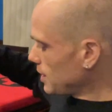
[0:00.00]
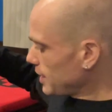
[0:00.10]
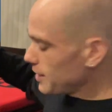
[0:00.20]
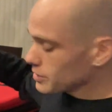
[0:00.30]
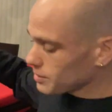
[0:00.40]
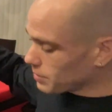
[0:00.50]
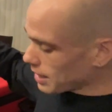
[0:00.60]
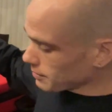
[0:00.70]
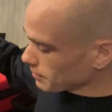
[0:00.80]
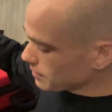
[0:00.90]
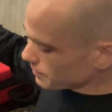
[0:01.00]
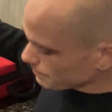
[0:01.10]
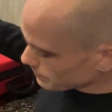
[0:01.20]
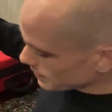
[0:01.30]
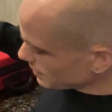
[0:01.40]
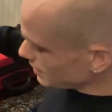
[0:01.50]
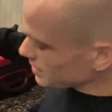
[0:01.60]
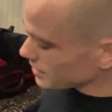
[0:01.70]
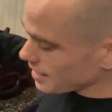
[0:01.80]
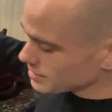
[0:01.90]
Here's the problem.
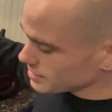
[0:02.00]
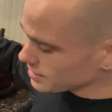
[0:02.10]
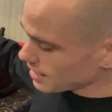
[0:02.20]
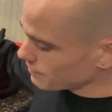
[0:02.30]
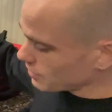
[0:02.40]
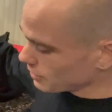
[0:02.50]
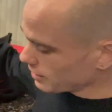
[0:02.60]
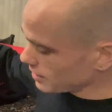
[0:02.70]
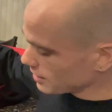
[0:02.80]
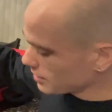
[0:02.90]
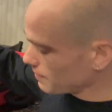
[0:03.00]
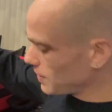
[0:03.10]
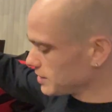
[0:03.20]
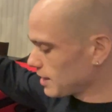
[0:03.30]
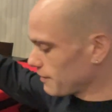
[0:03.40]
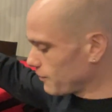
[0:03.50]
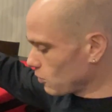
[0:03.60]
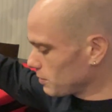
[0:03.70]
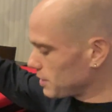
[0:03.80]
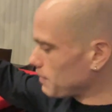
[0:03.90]
This case is not very thick. It's got
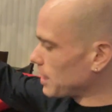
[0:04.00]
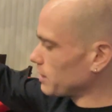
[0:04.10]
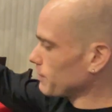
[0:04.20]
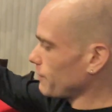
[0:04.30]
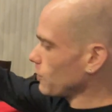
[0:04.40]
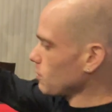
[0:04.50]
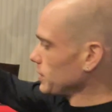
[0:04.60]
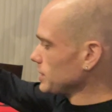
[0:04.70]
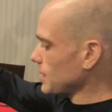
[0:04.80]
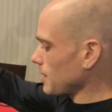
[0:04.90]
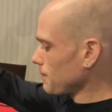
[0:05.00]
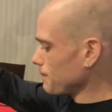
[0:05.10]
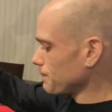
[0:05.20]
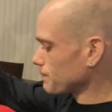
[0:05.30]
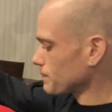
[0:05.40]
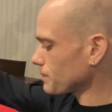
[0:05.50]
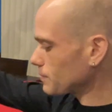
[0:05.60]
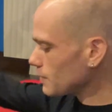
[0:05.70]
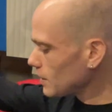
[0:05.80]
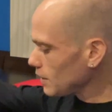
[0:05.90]
foam on the bottom, foam on the top.
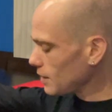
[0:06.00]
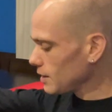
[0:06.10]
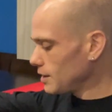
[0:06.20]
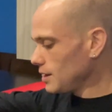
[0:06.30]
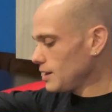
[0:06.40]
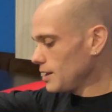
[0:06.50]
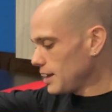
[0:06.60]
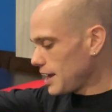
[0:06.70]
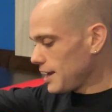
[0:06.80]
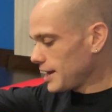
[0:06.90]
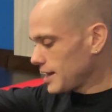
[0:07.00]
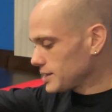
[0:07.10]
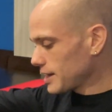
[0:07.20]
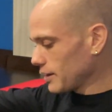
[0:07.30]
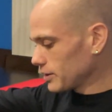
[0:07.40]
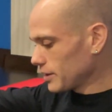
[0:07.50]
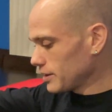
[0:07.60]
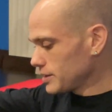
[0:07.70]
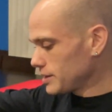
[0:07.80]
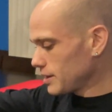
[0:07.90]
AK style
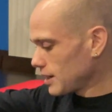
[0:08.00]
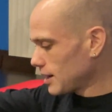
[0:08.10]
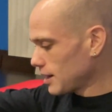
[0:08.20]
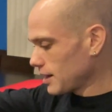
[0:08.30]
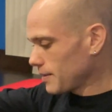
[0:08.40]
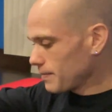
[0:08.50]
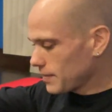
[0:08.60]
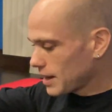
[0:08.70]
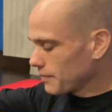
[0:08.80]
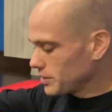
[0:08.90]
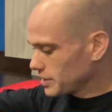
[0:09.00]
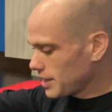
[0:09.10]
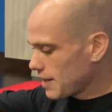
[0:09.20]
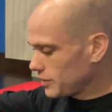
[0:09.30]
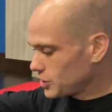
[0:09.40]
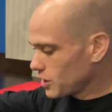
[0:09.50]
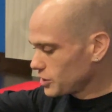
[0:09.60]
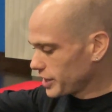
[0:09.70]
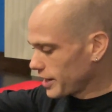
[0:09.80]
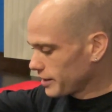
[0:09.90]
guns obviously have the
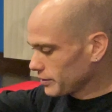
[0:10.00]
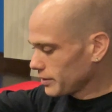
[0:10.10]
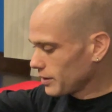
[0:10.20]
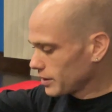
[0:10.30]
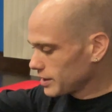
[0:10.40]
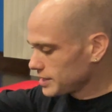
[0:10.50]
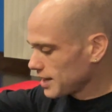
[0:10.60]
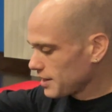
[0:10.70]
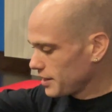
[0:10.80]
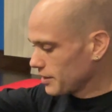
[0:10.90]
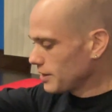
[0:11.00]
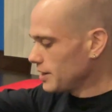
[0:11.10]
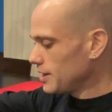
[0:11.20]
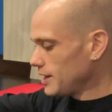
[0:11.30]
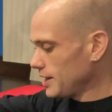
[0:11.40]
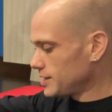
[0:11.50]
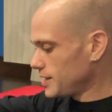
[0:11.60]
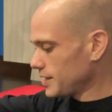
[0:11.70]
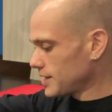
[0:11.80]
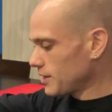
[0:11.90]
charging handle on the side here. It
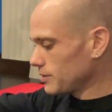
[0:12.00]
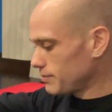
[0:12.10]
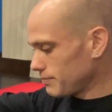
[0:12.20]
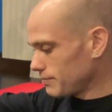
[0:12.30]
sticks out,